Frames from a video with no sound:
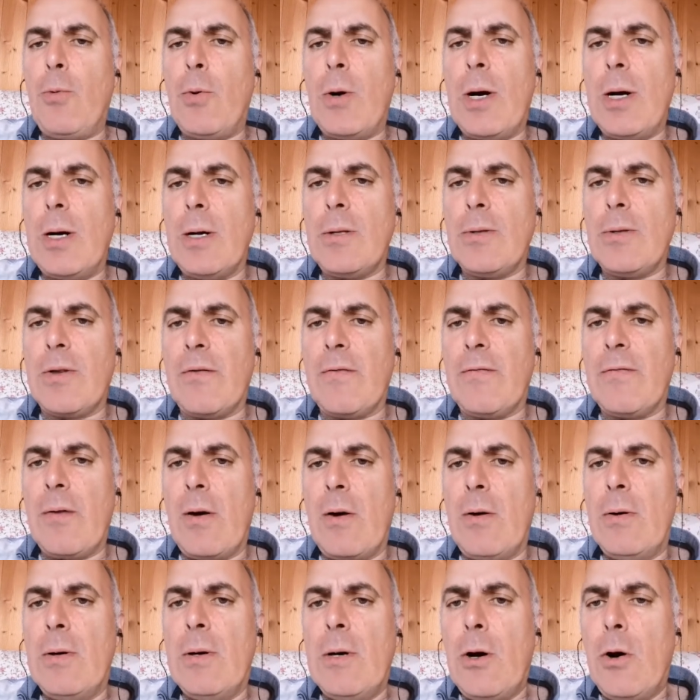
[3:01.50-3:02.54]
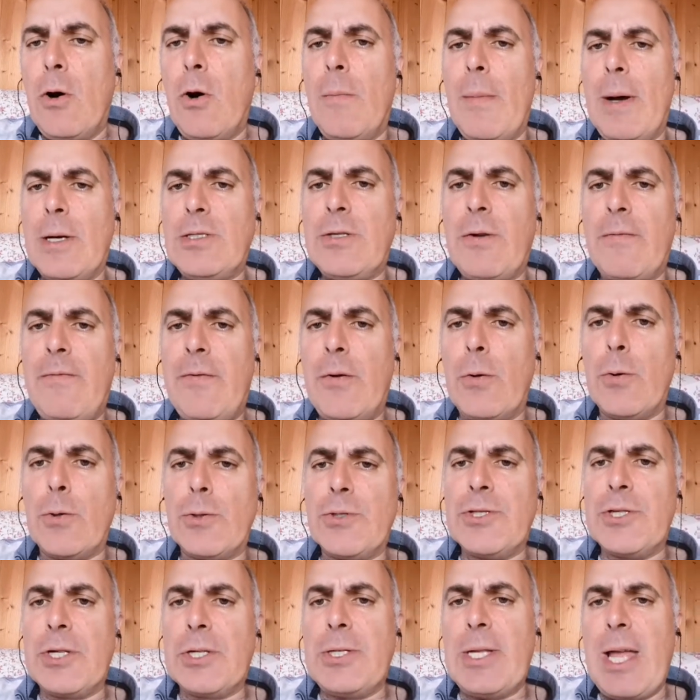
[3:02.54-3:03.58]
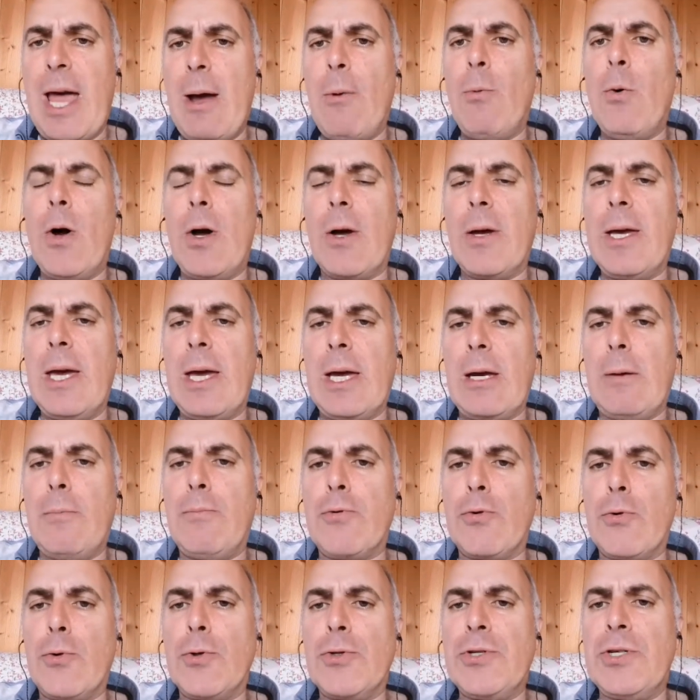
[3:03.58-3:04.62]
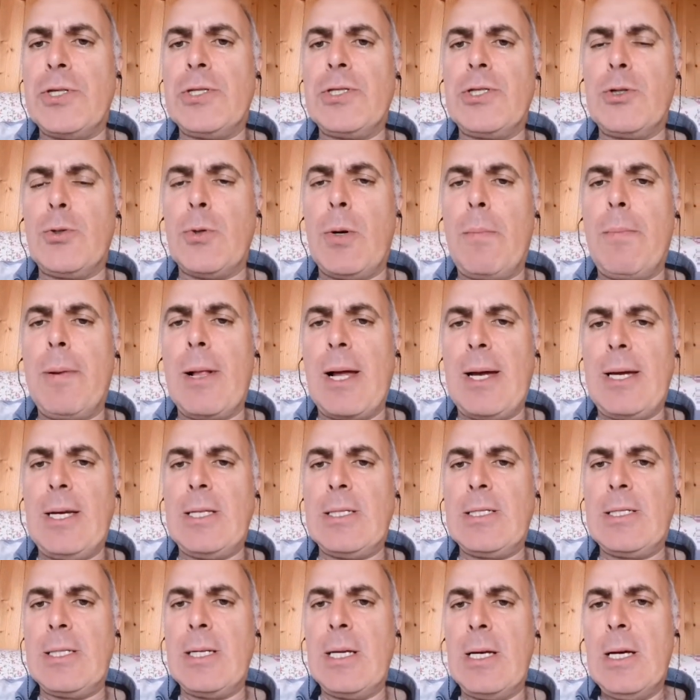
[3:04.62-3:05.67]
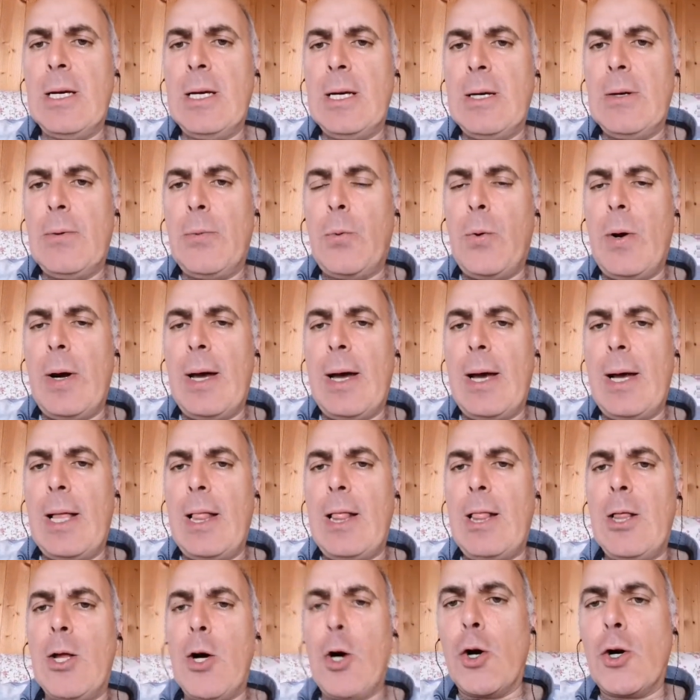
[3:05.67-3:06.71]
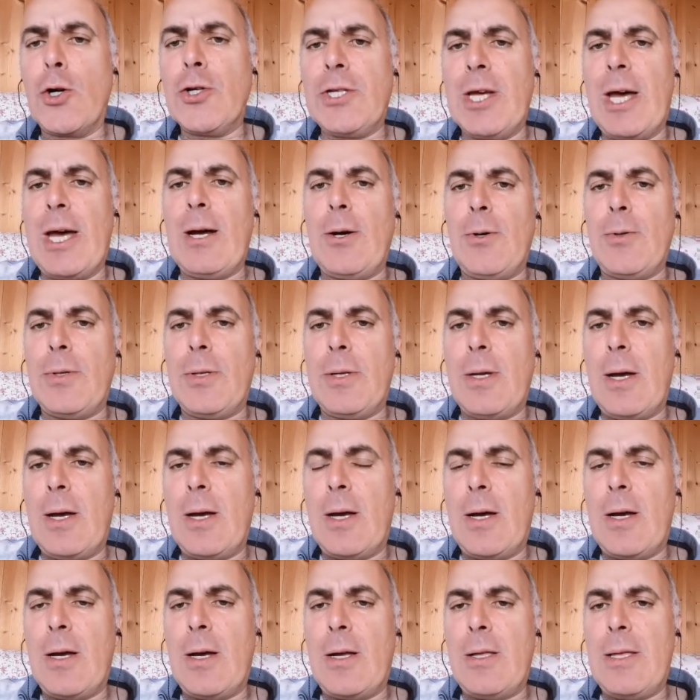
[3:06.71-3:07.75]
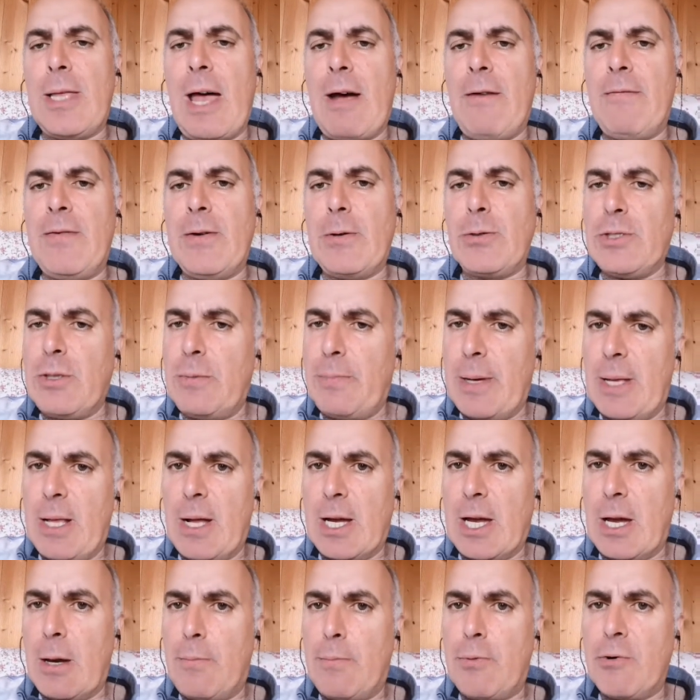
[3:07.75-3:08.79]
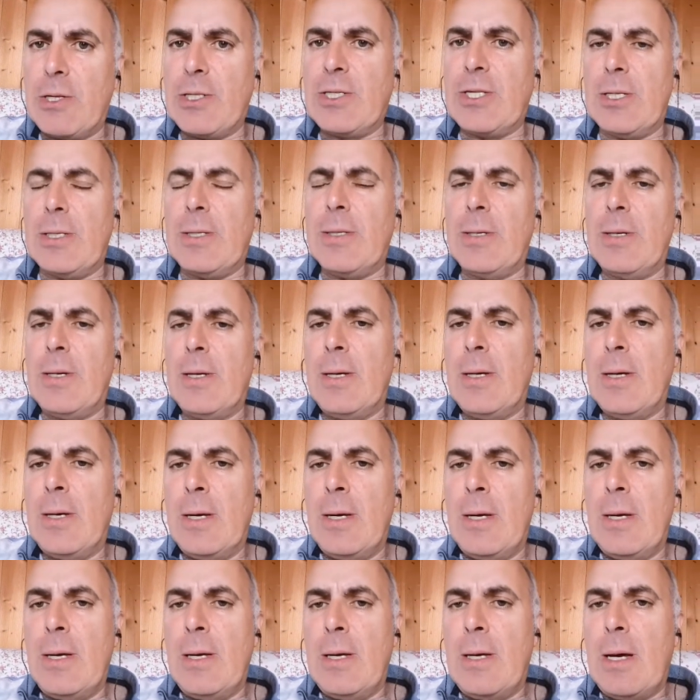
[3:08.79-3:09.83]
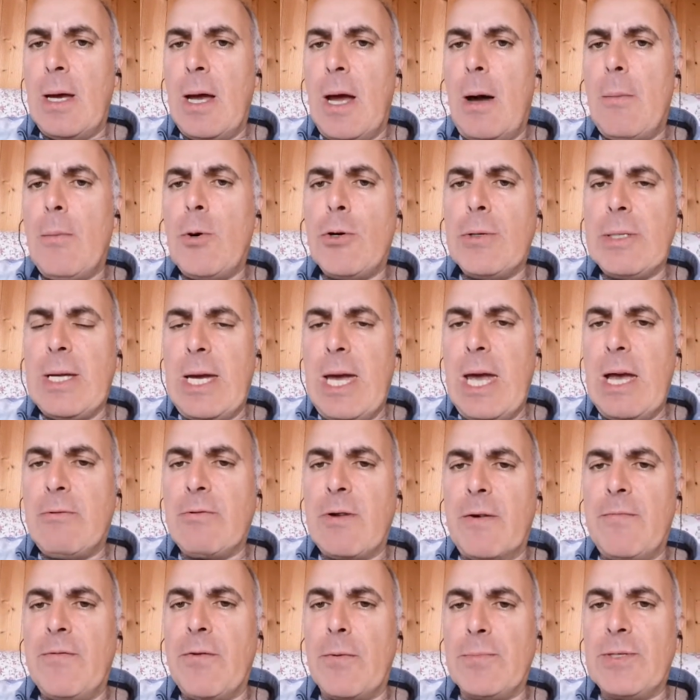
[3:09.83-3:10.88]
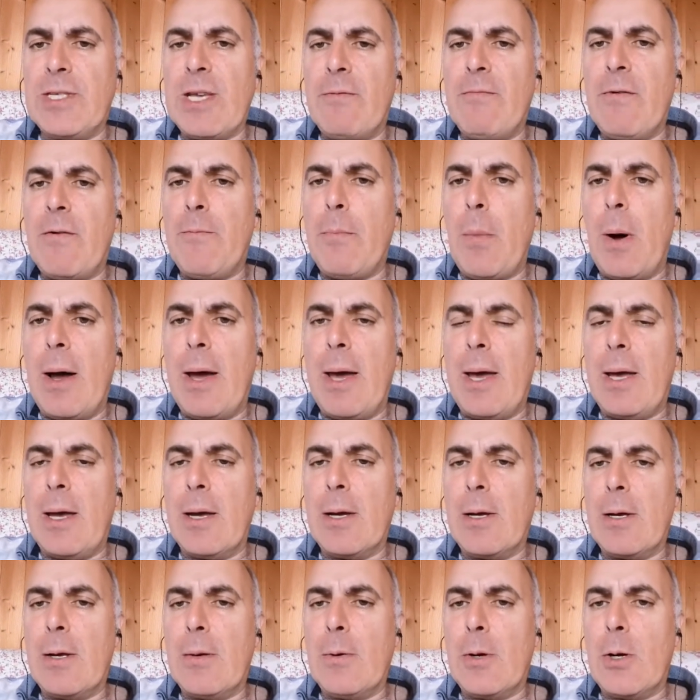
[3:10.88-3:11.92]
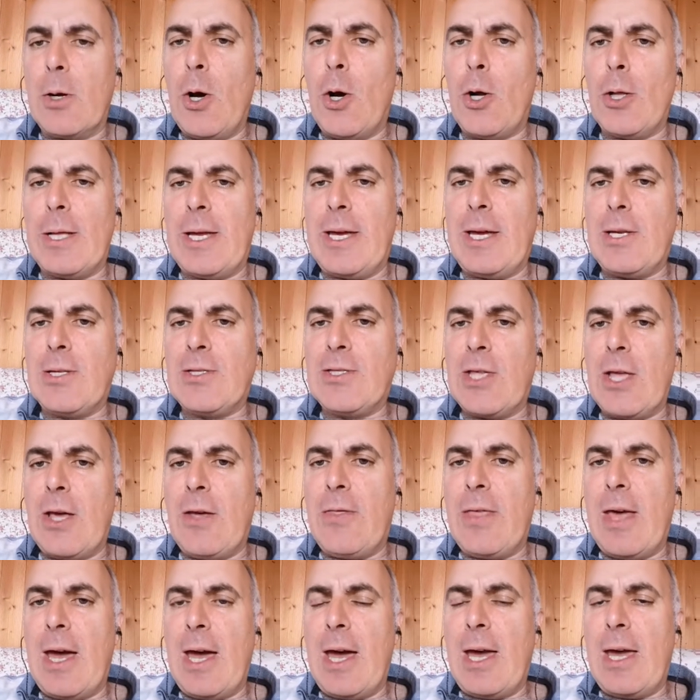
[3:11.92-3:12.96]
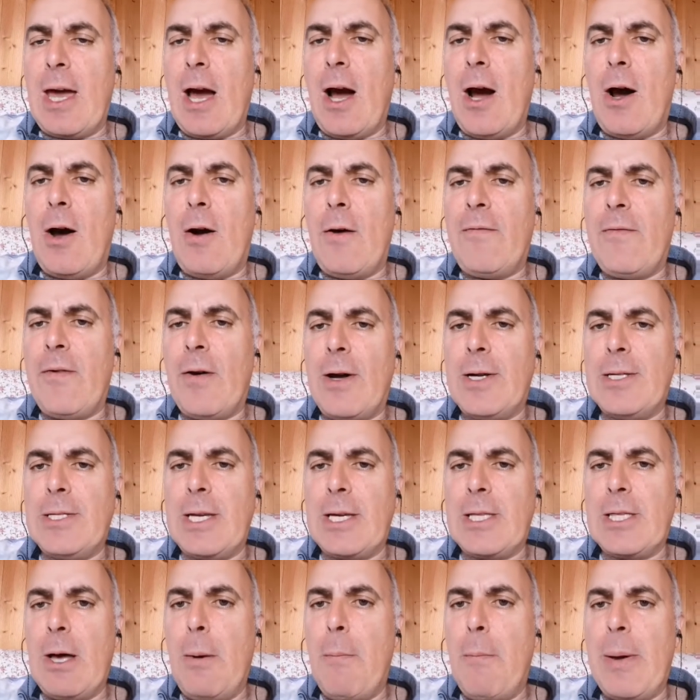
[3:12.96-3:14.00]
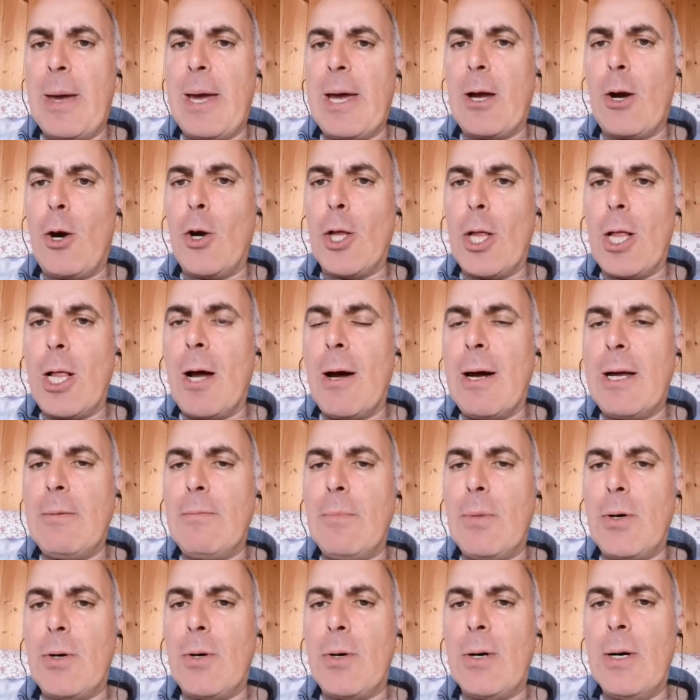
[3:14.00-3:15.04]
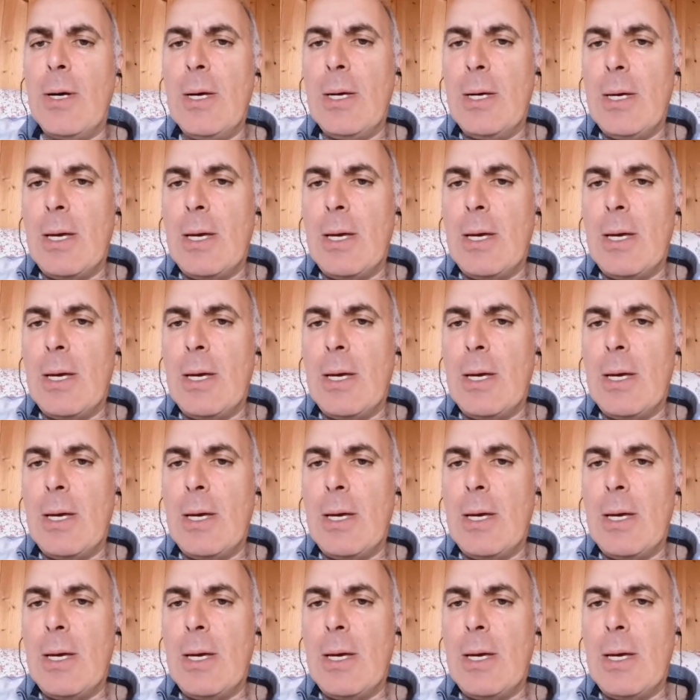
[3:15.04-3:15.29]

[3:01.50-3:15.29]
world of almost forced networking brought us to a place where lockdown now feels a bit like a prison. I'm already hearing from some of my colleagues that they are finding that being online more